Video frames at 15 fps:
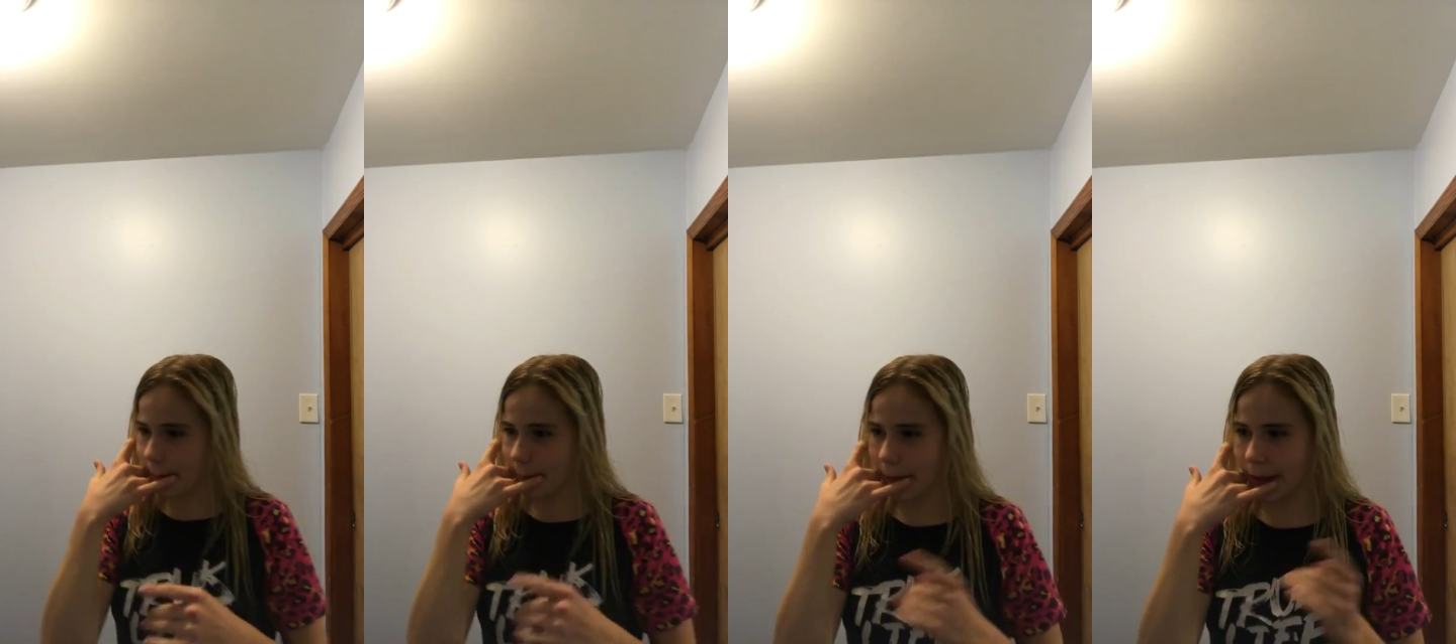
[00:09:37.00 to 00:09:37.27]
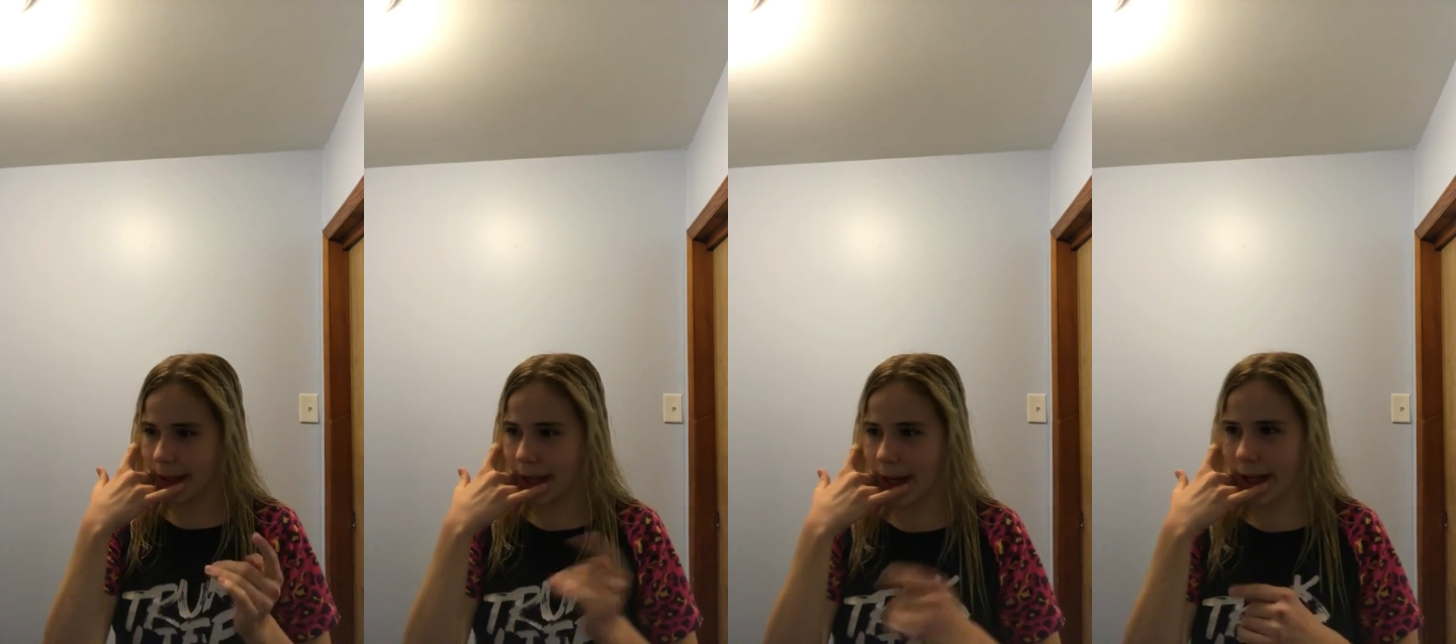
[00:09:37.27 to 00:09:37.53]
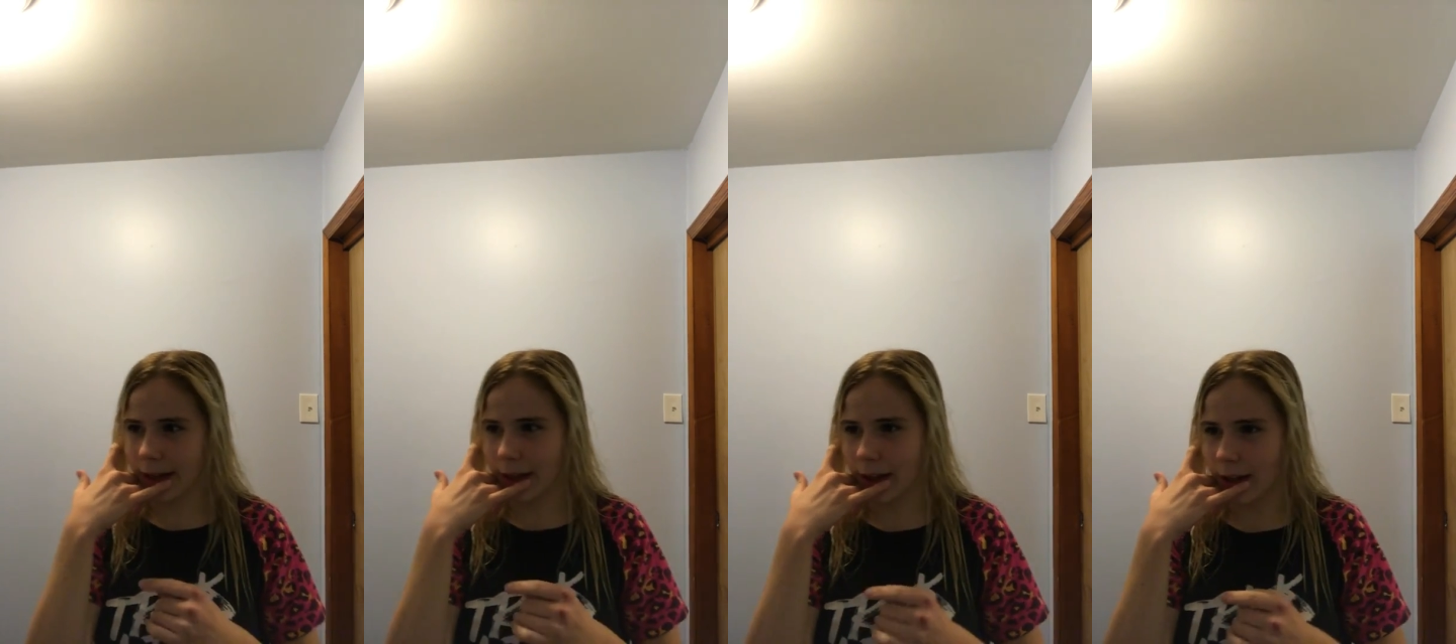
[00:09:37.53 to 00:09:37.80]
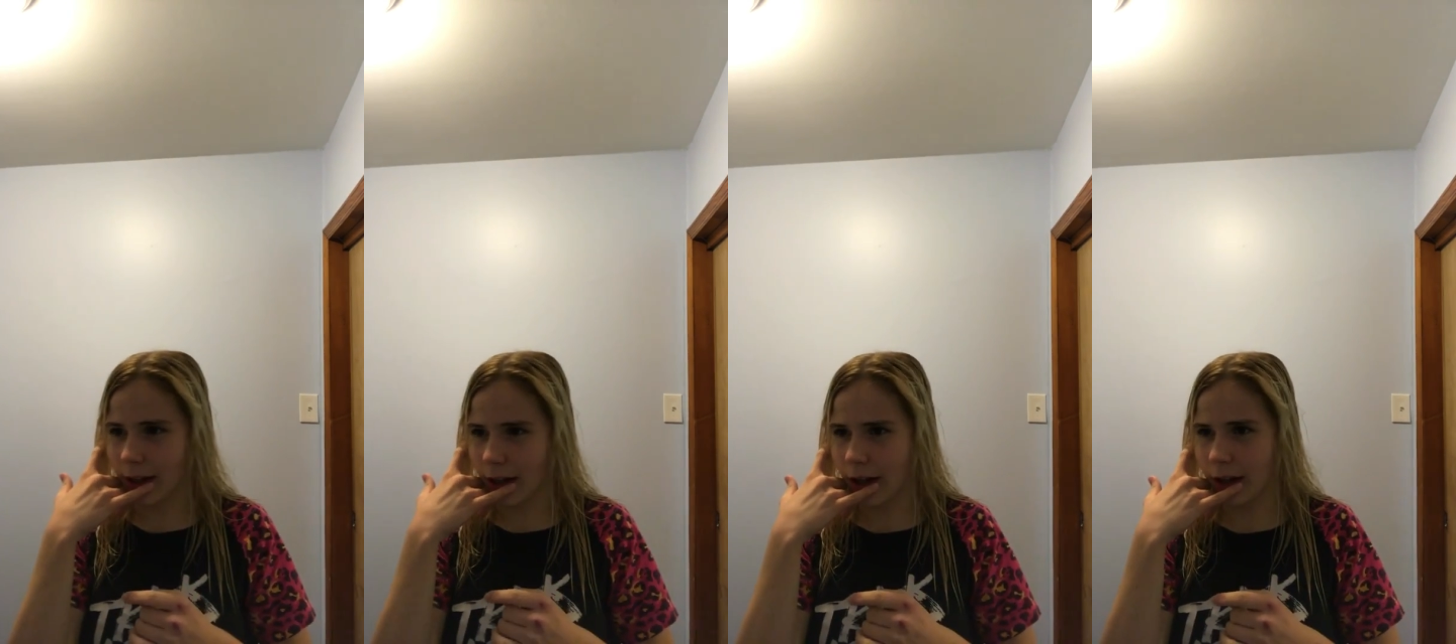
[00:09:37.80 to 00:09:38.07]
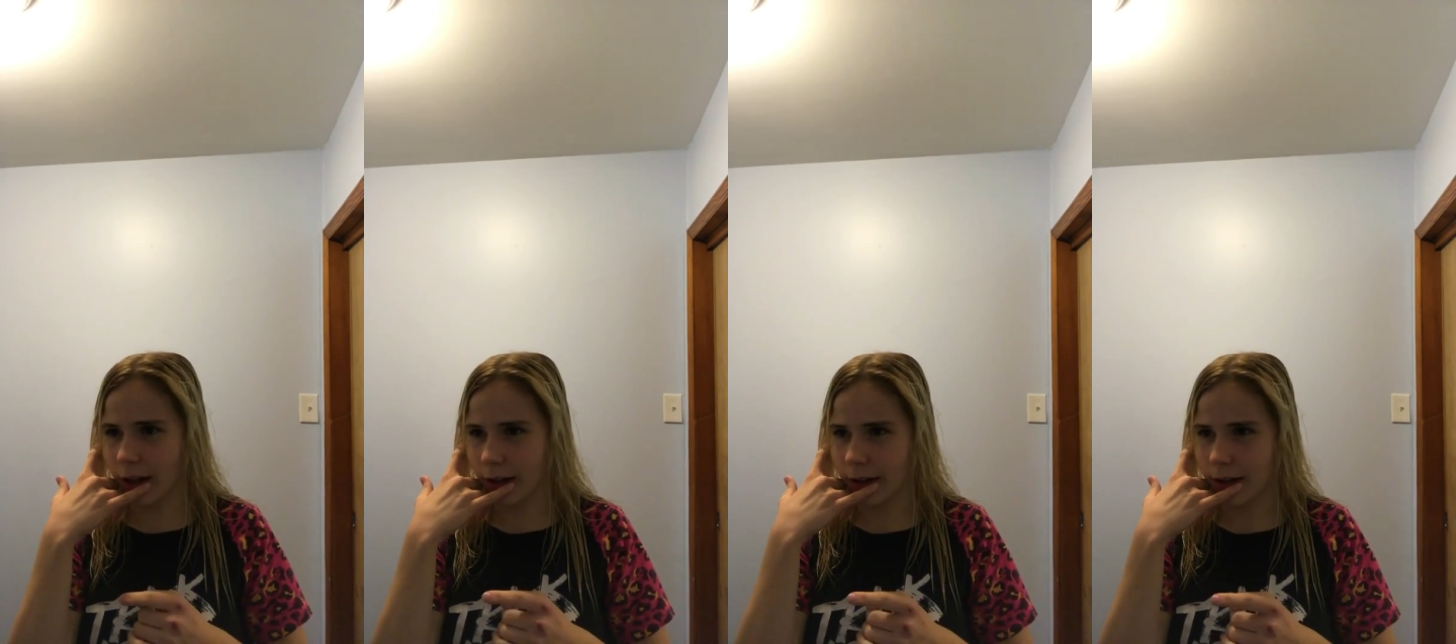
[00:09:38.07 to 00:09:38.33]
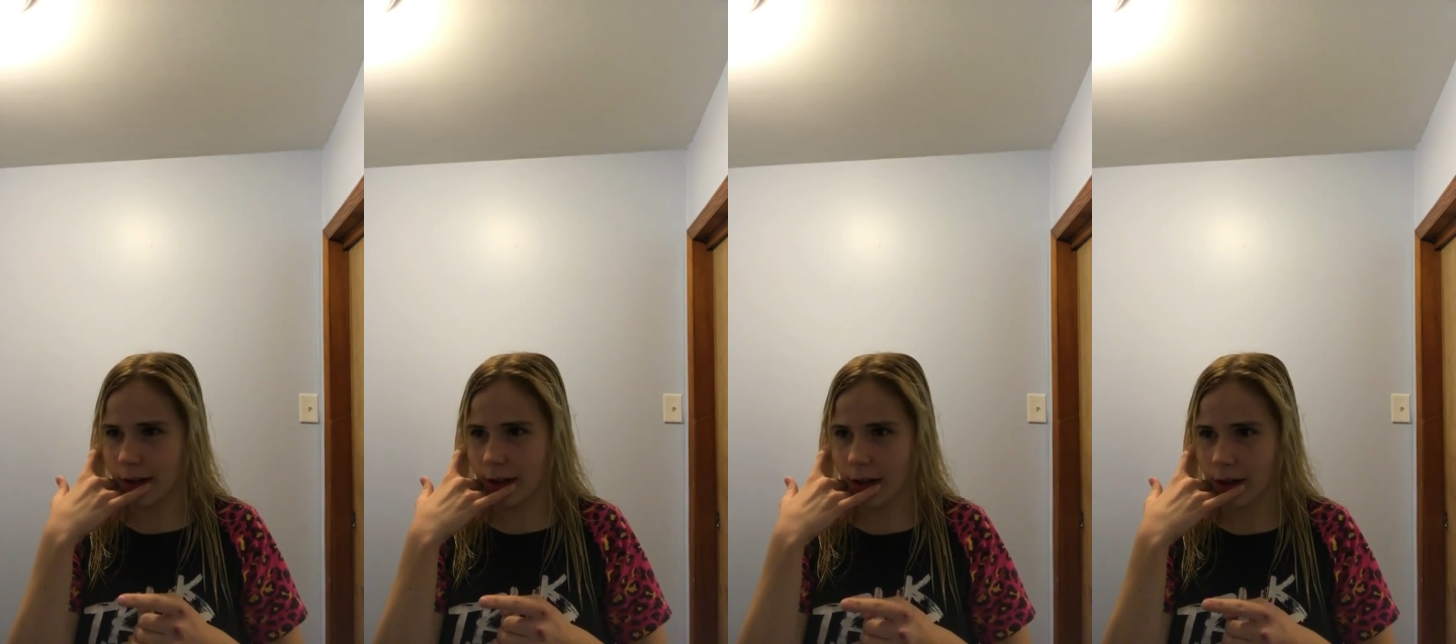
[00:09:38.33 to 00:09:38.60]

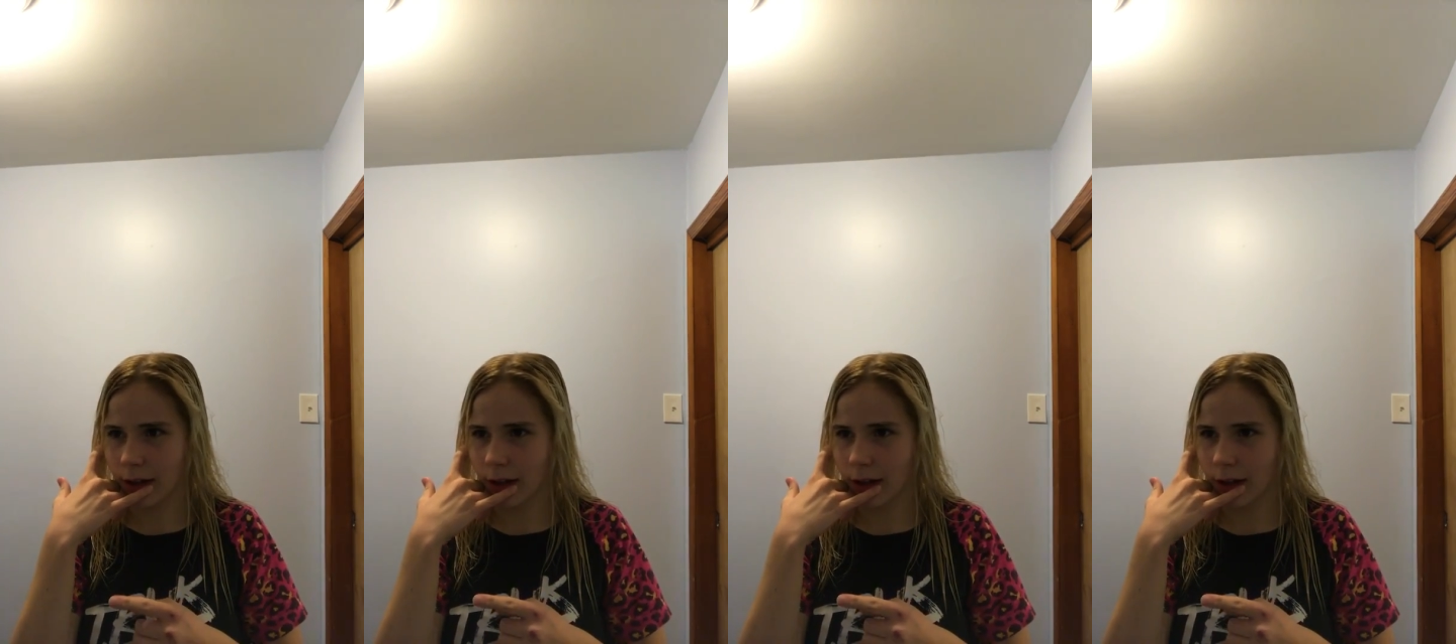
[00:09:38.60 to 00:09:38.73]
Michaela's